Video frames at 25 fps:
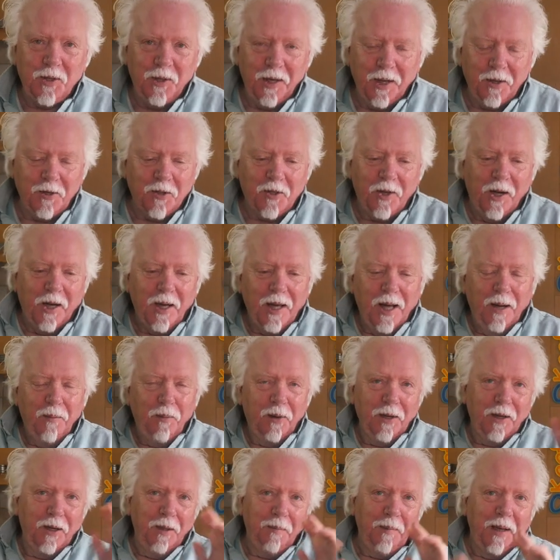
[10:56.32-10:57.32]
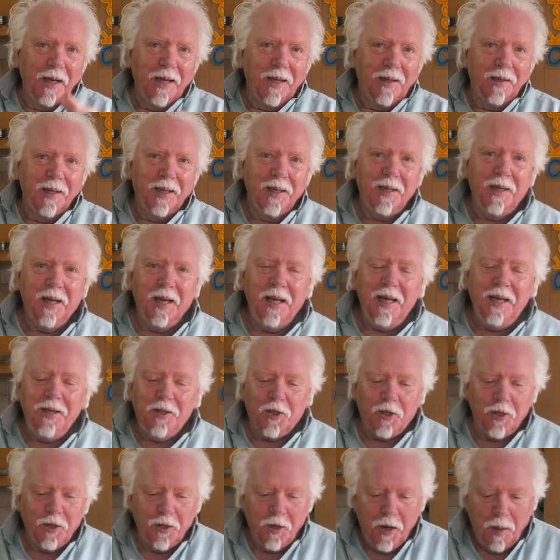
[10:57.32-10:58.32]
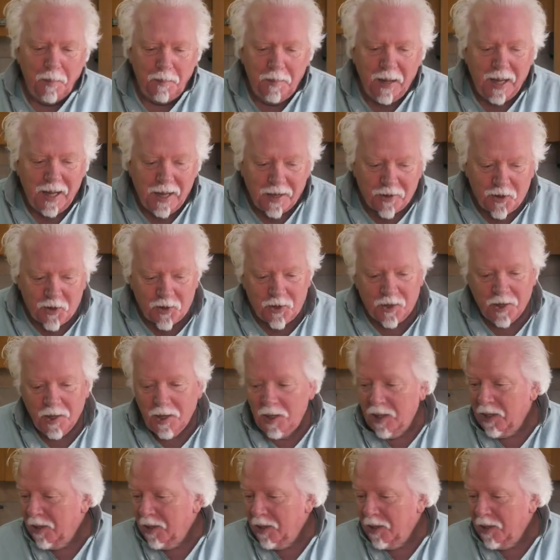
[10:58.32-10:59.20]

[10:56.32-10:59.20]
the next day and we're going to make the Eton Mess.